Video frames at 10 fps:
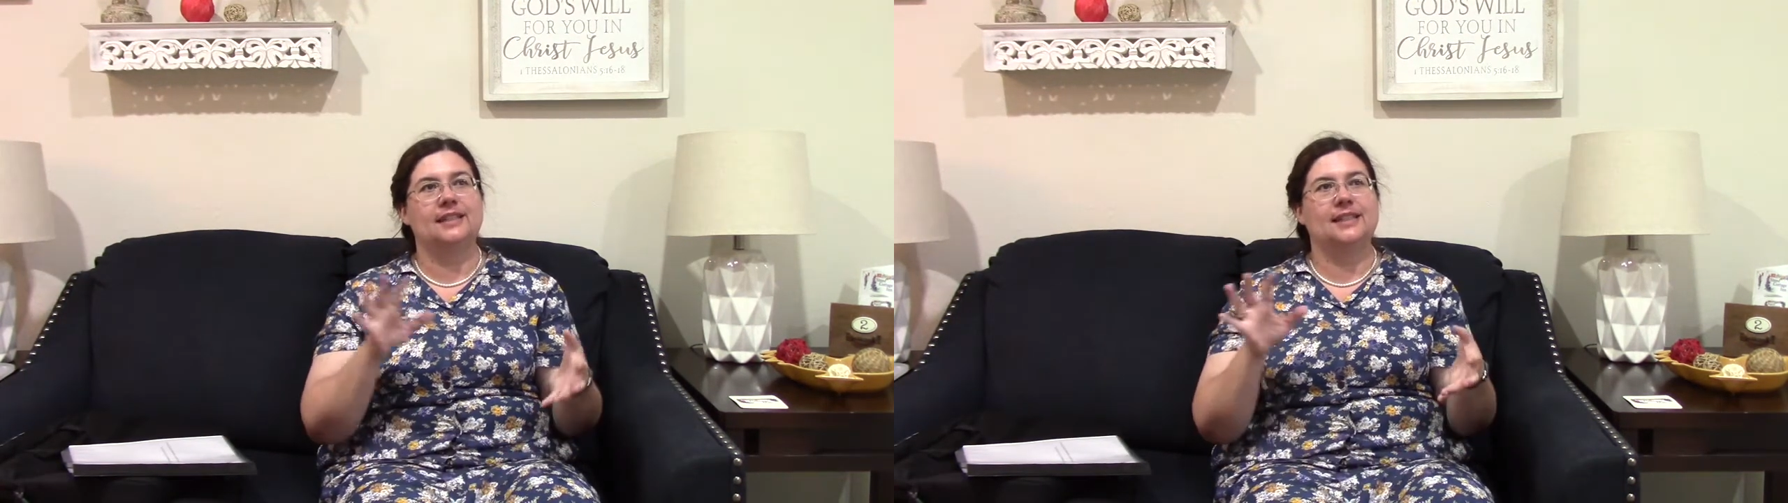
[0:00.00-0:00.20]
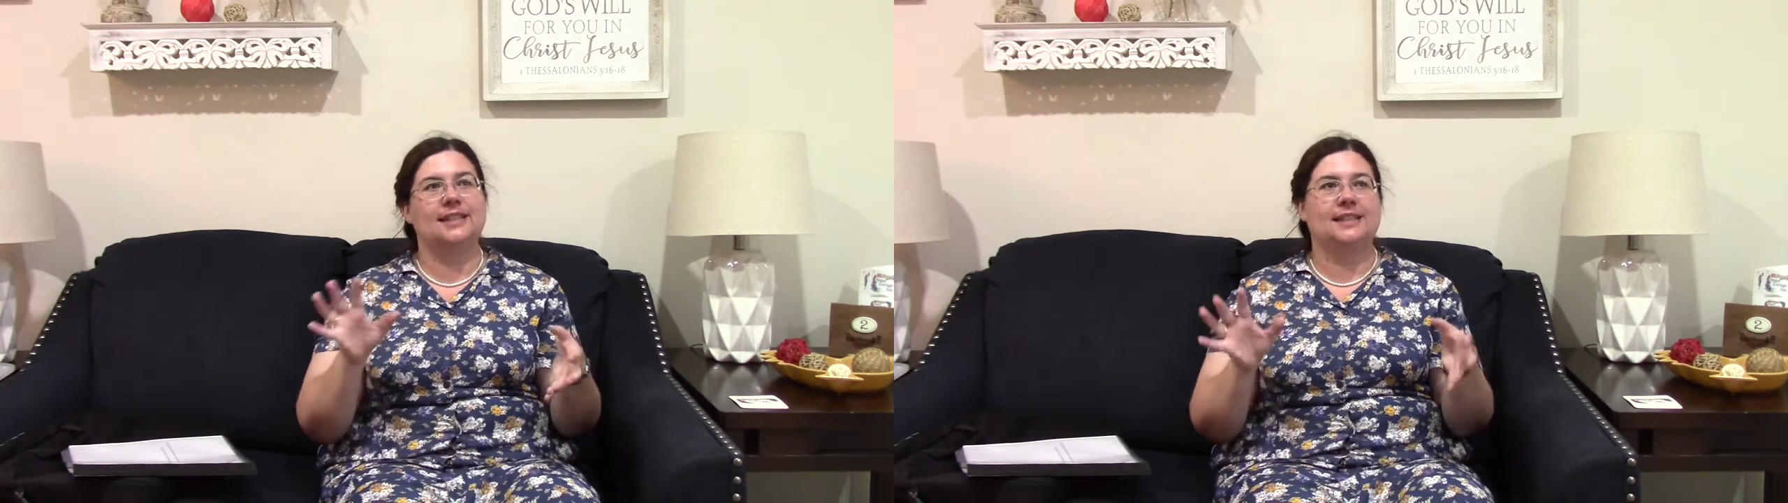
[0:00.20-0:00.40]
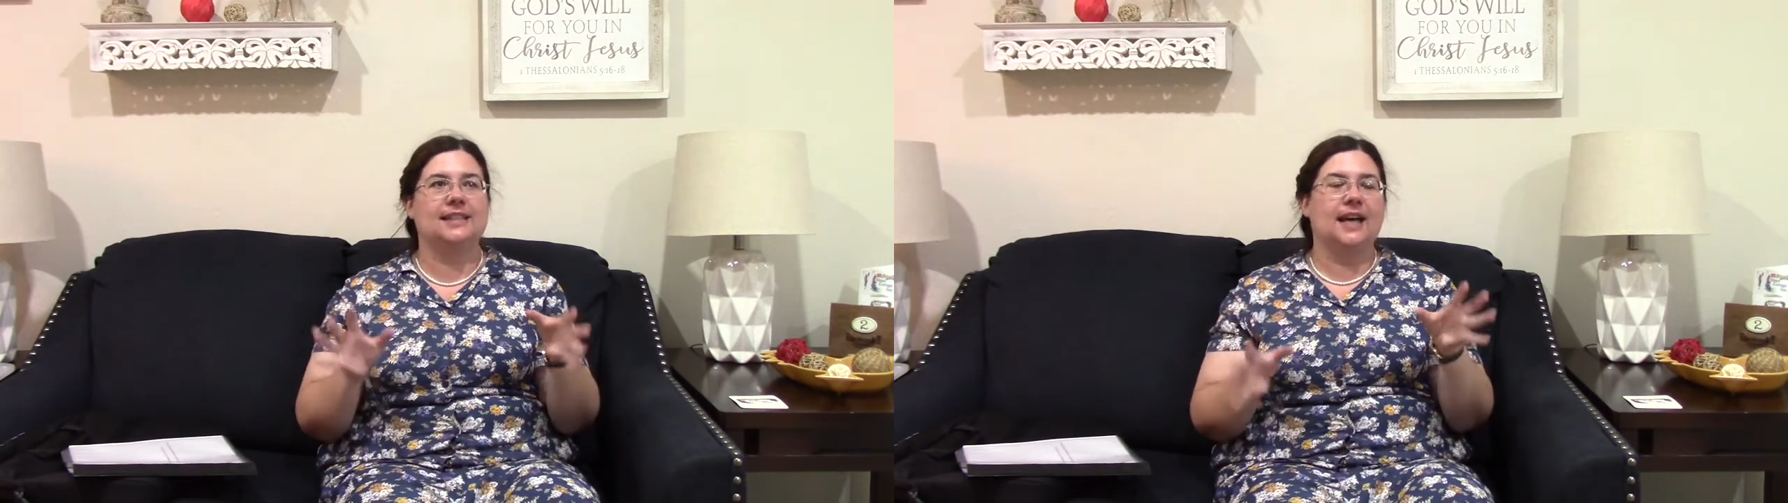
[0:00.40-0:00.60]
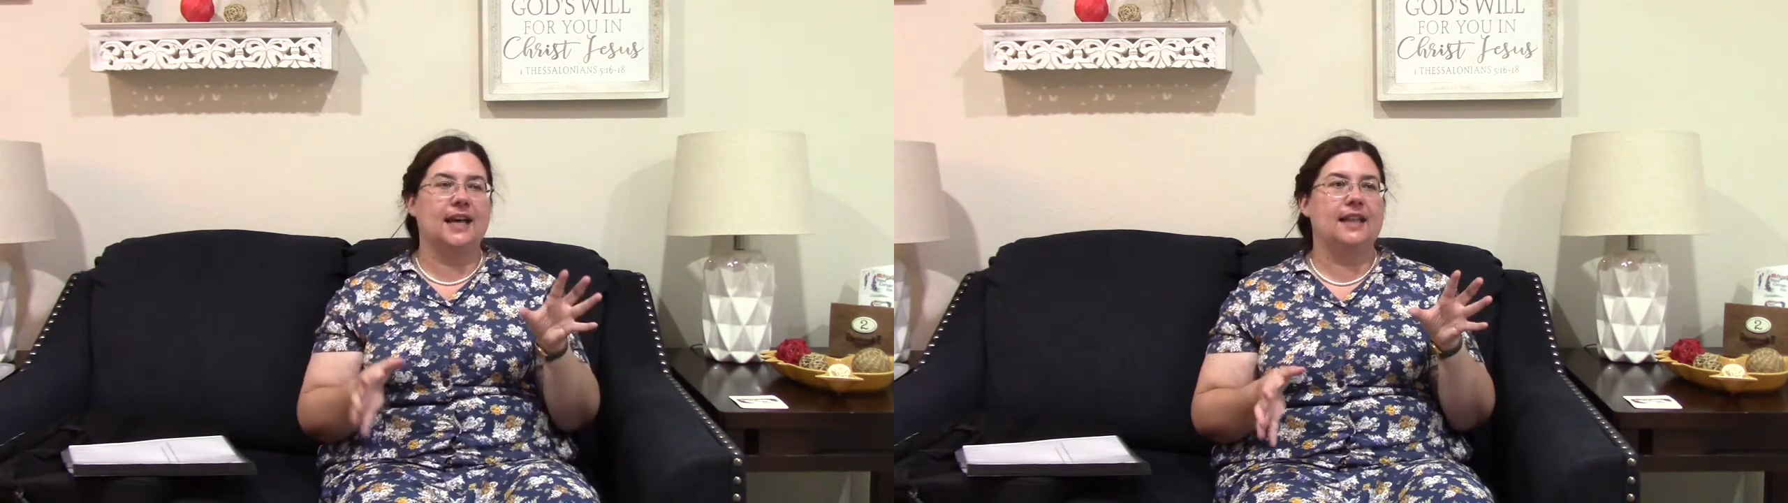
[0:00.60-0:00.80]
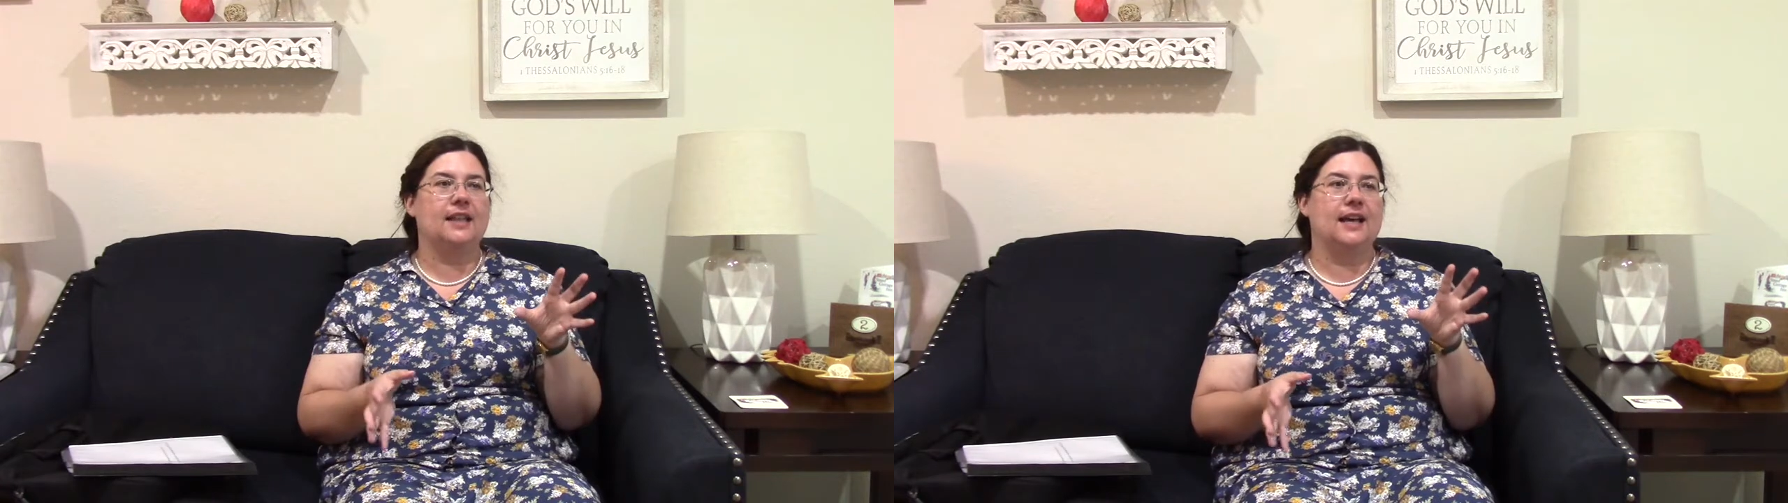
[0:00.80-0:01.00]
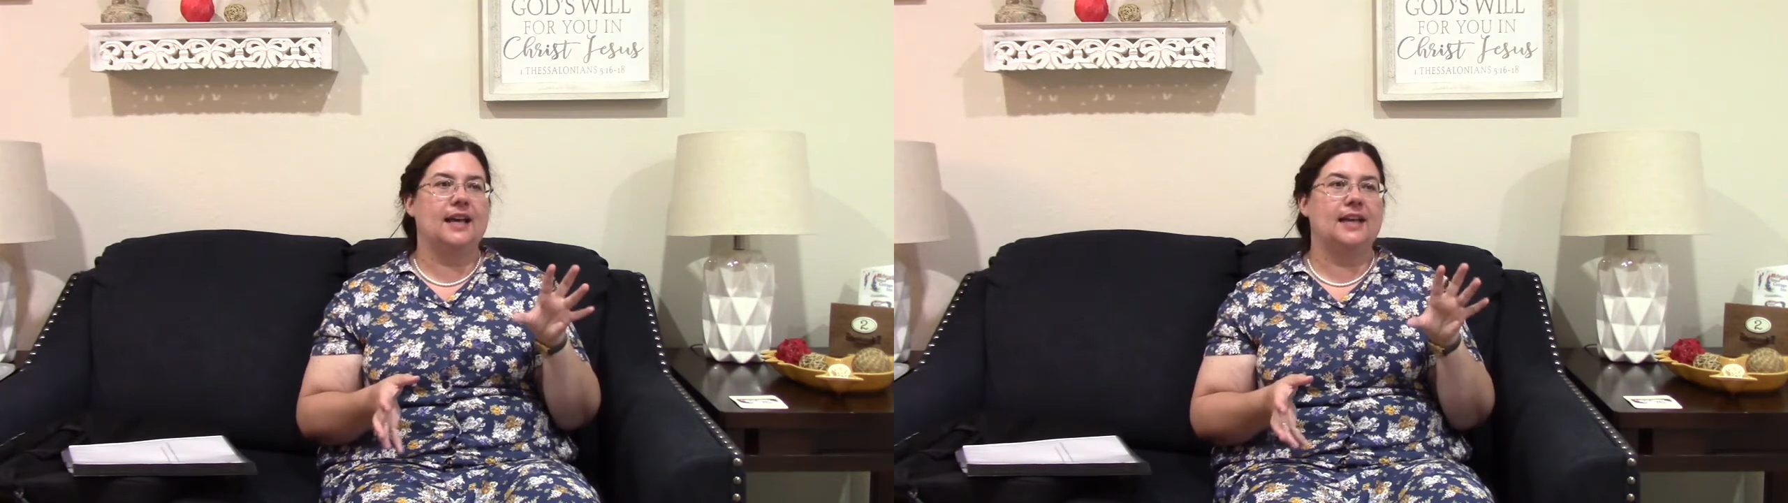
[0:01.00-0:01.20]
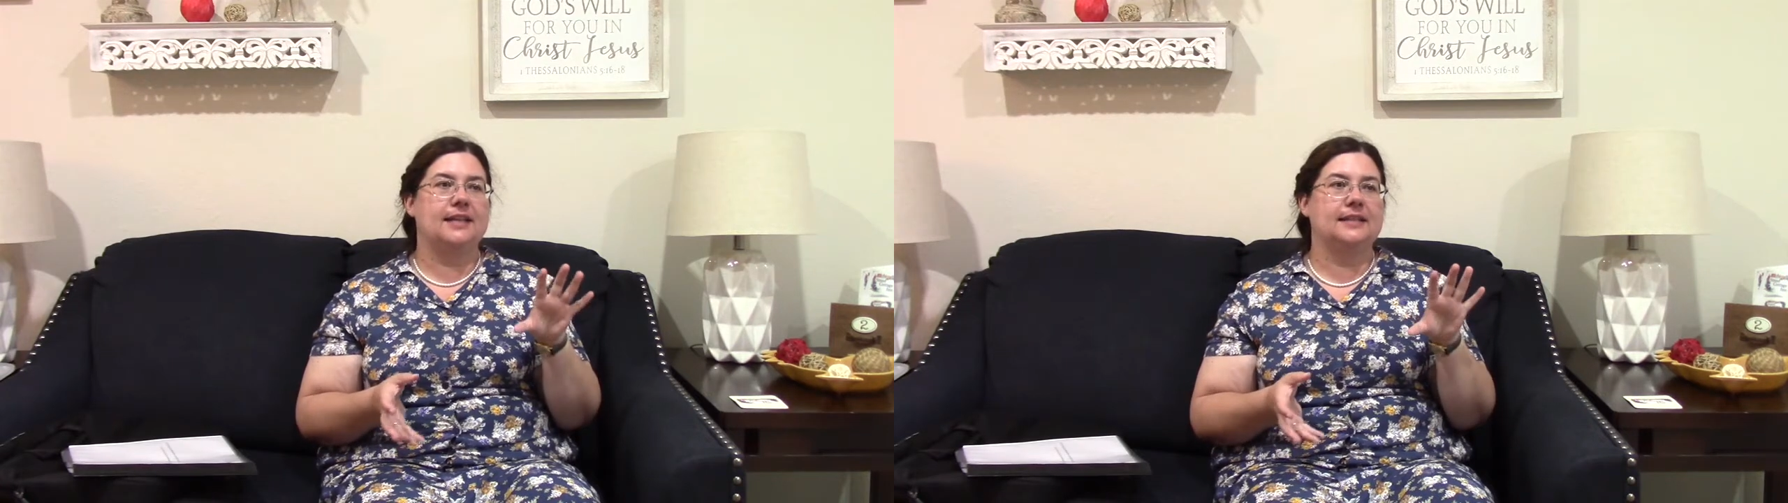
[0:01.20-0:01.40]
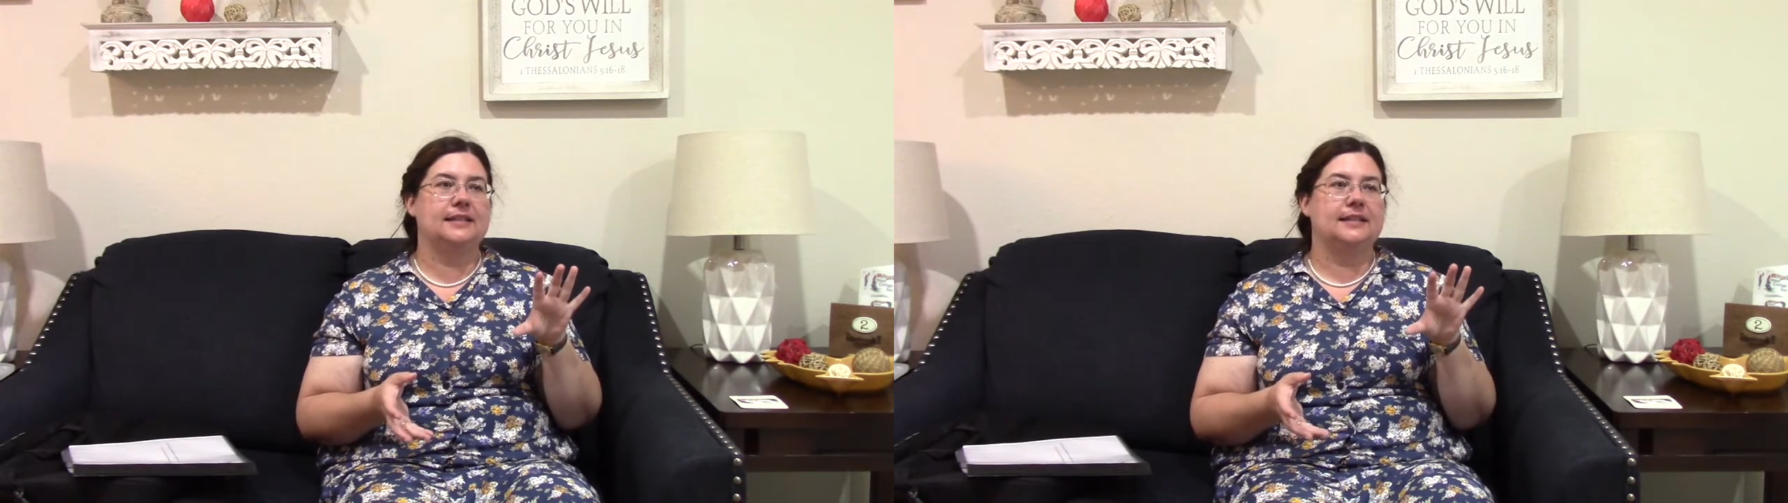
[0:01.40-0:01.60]

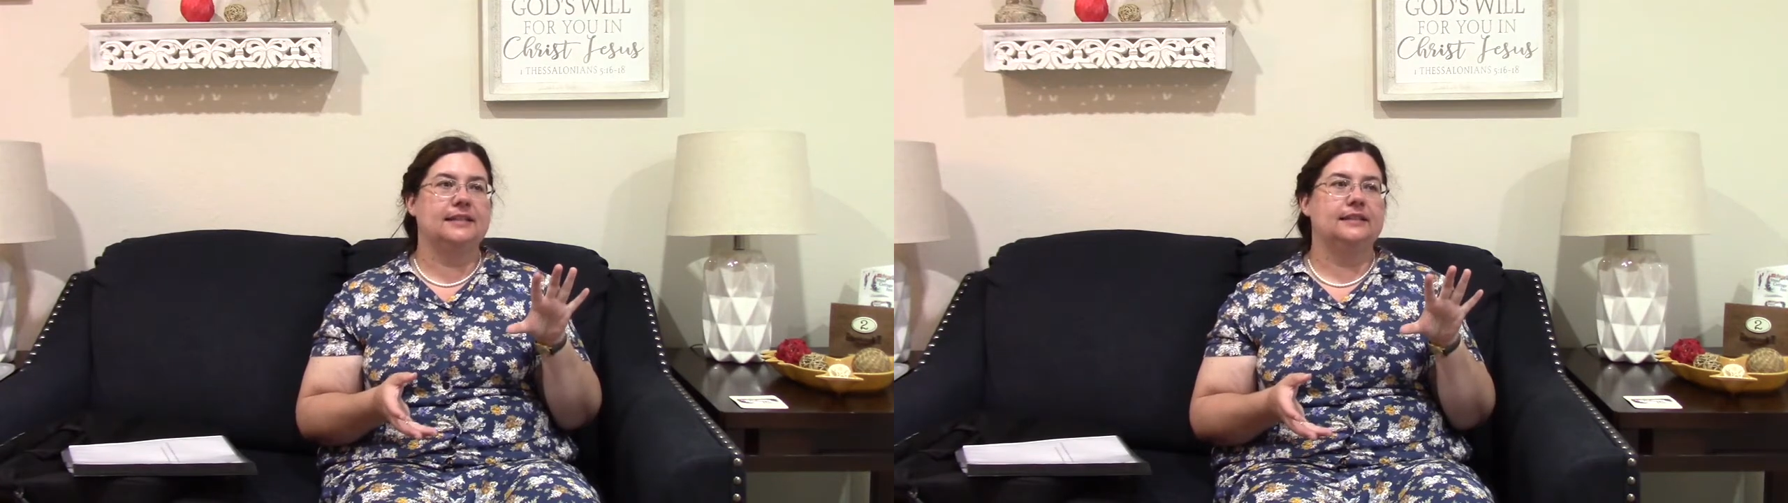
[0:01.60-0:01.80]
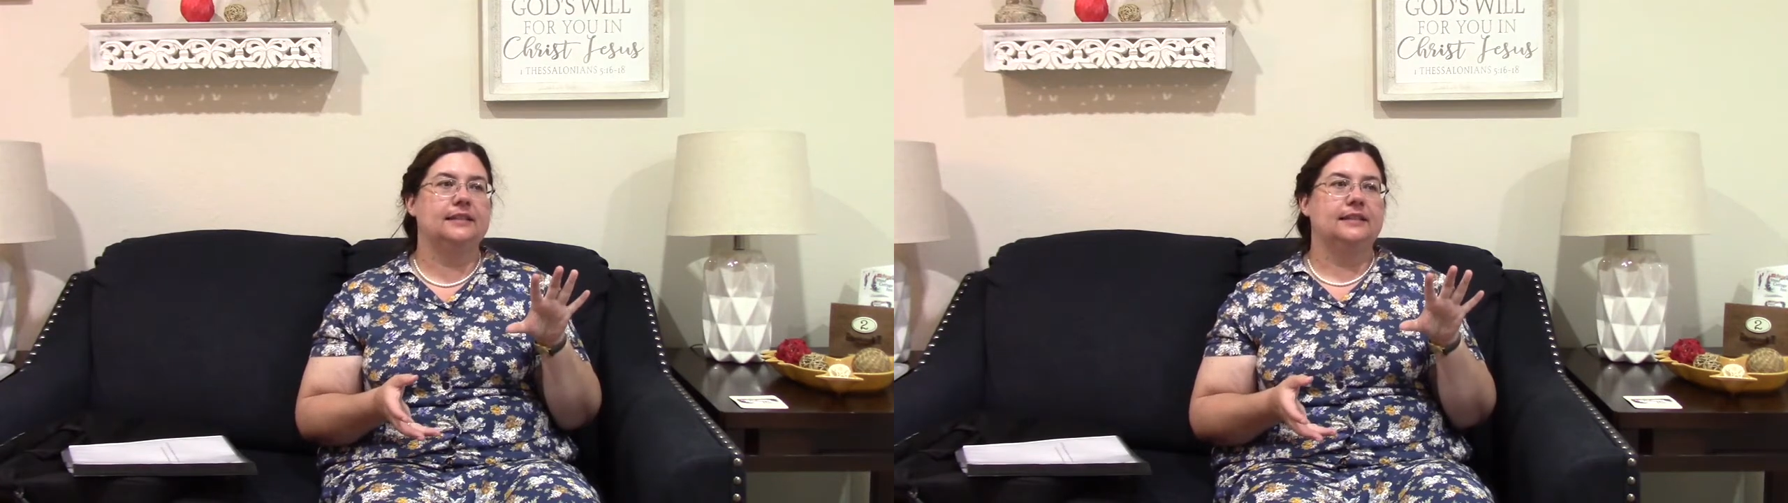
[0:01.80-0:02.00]
stylized, and